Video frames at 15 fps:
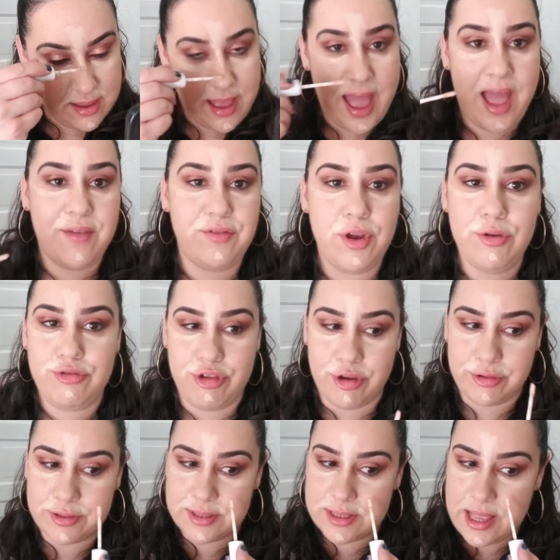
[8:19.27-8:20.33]
have no
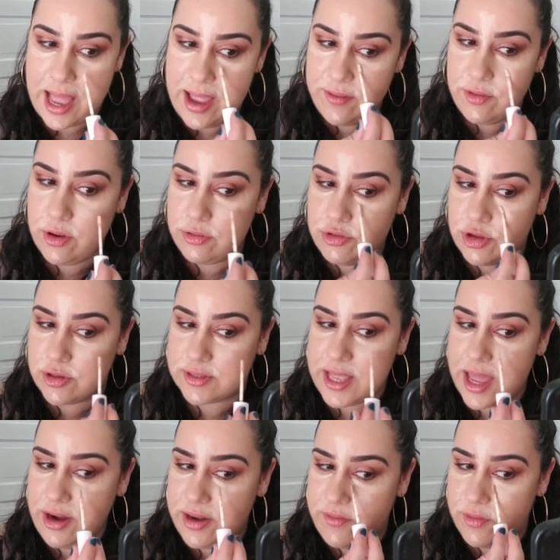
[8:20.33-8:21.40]
jokes. I have no jokes.
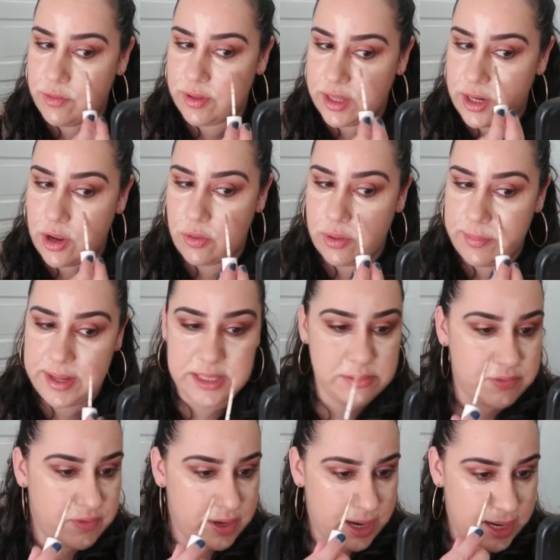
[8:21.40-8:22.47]
I don't even really know what makes me
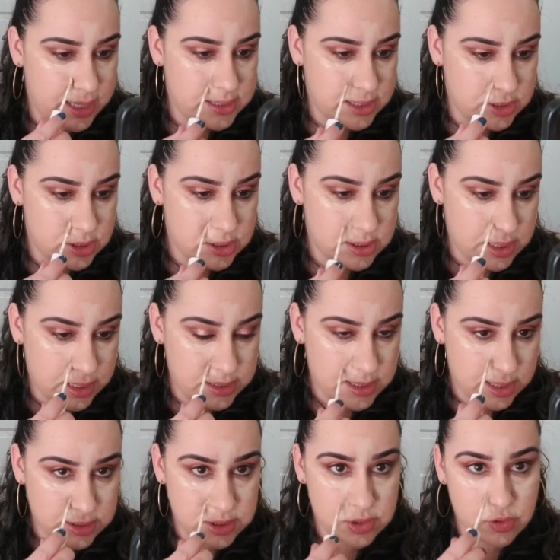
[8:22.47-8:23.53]
funny. I guess I just like
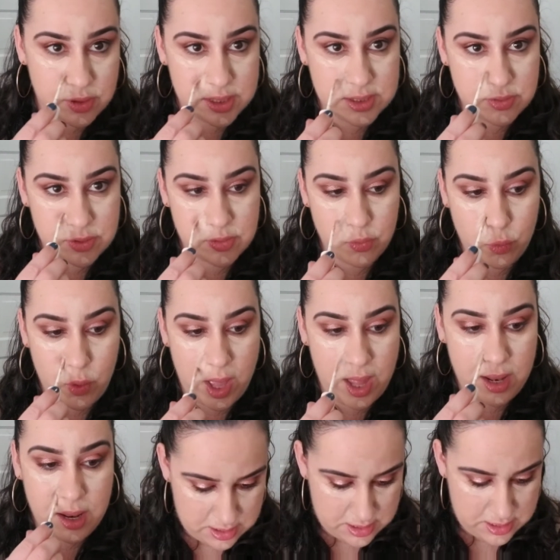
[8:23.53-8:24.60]
tell stories.
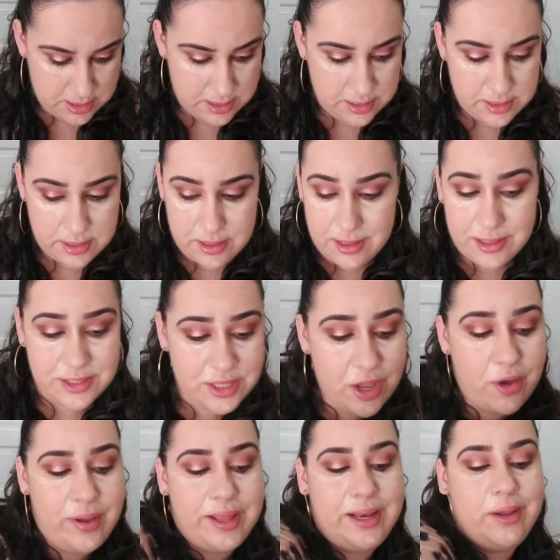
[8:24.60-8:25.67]
So
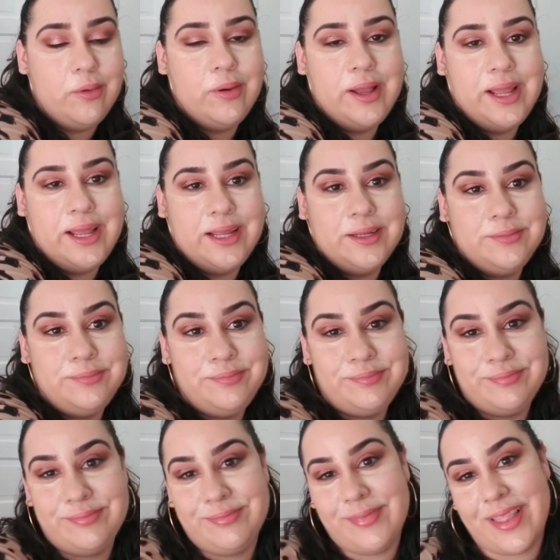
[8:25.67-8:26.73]
anyway,
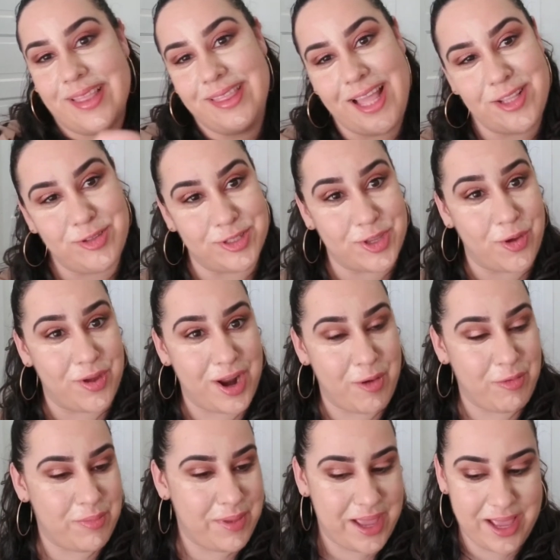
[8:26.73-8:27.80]
that's what's going on
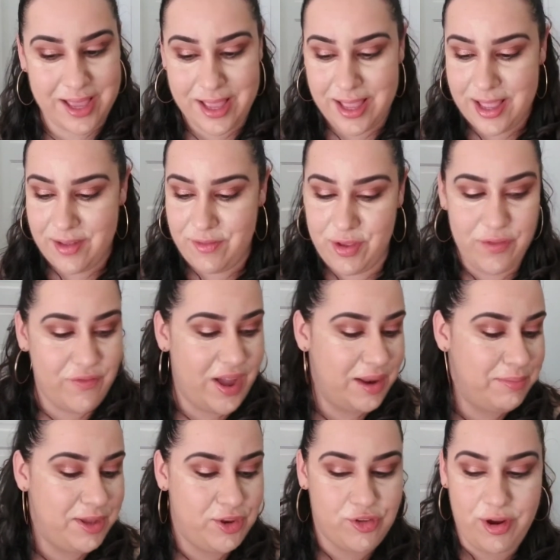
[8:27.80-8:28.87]
with me. If you find
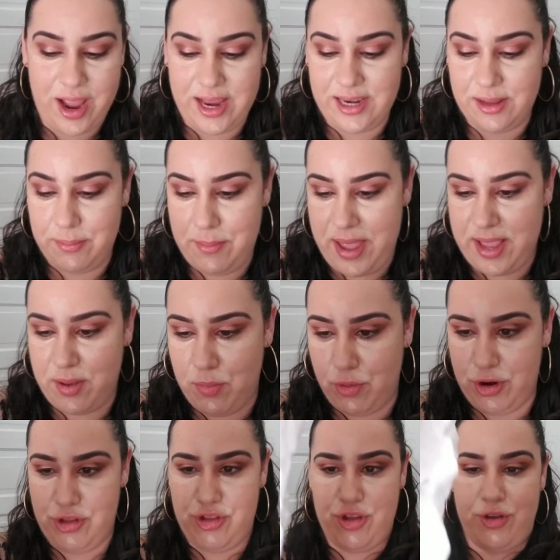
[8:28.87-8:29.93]
me trying to make
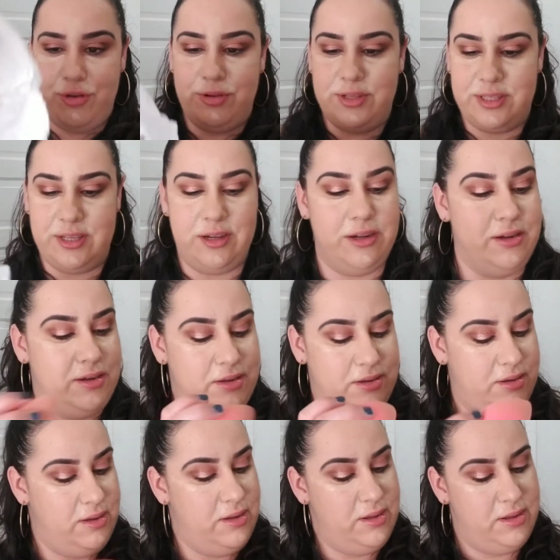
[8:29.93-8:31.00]
more jokes, or I
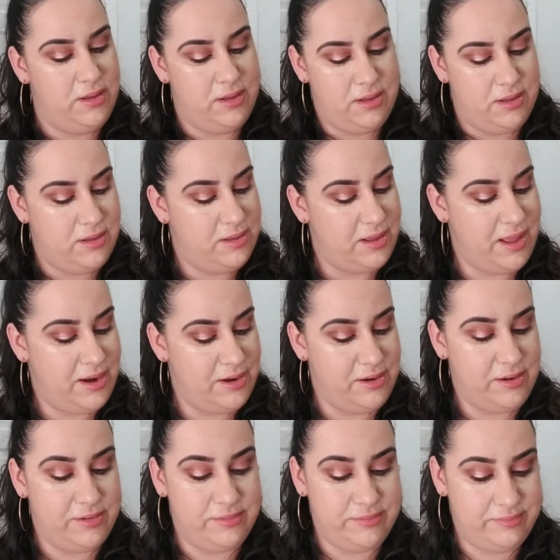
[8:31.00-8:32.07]

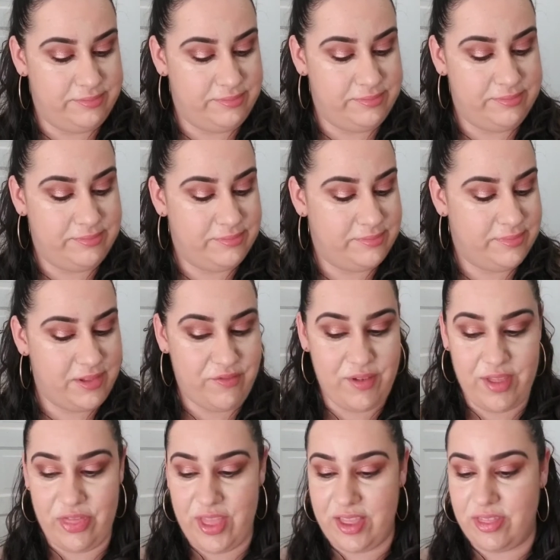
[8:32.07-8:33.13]
don't know, if
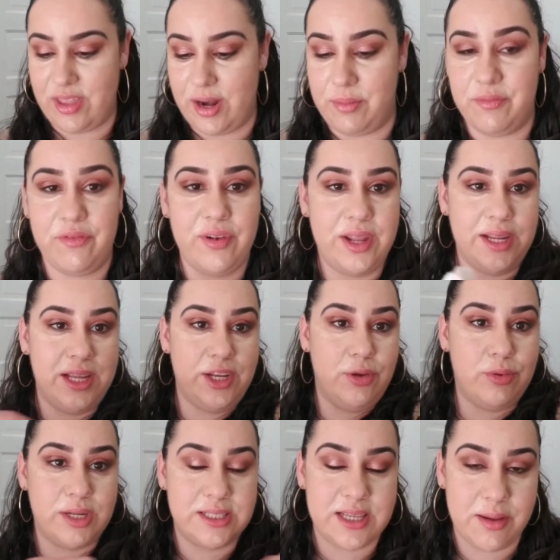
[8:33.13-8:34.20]
I think that I'm funny and you
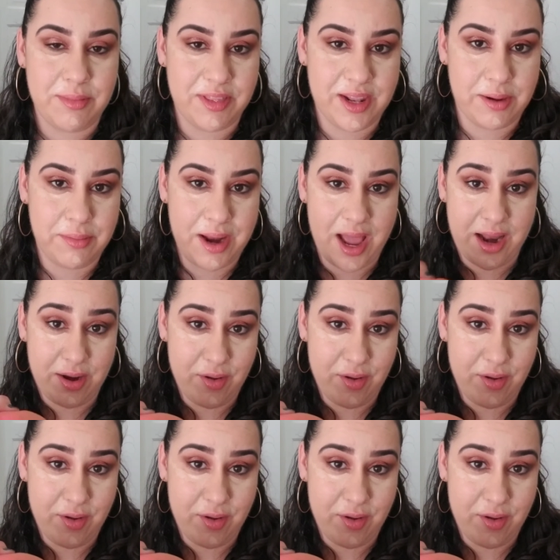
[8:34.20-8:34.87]
want to tell me that I'm not,